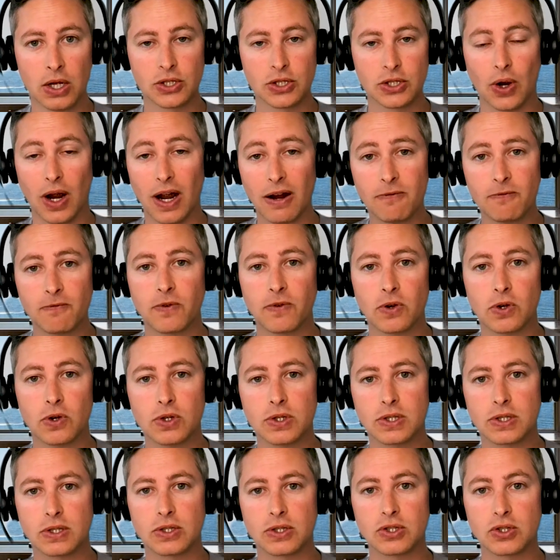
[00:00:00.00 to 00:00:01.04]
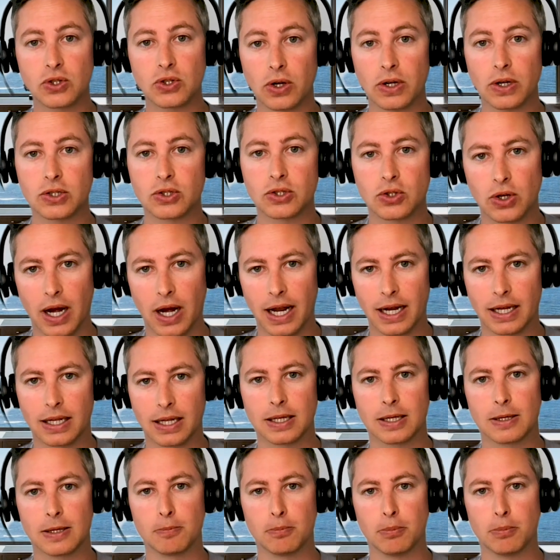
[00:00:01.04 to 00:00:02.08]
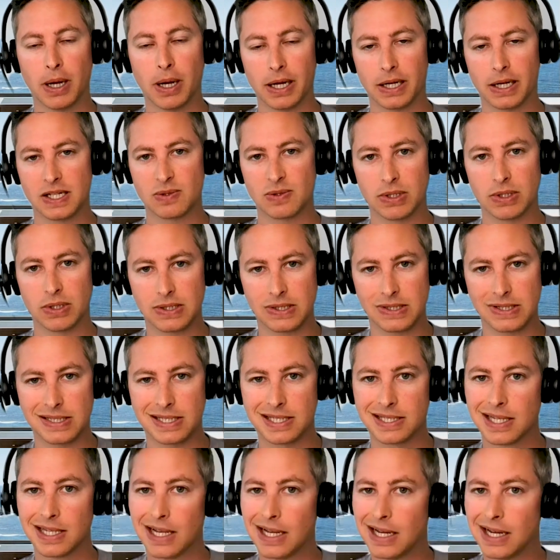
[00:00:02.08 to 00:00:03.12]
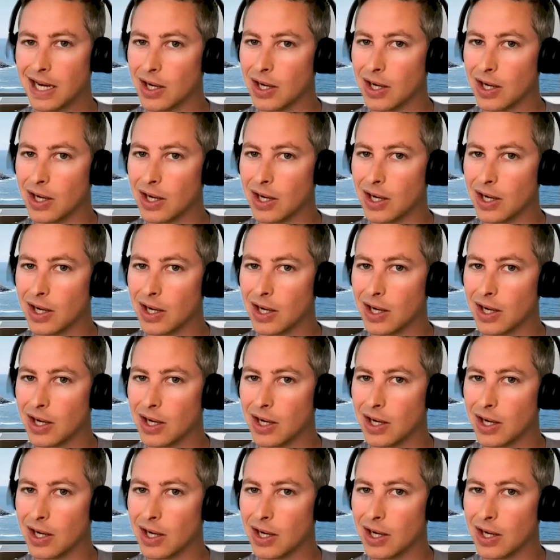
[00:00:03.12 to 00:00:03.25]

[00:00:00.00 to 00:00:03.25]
So I first started tracking my expenses.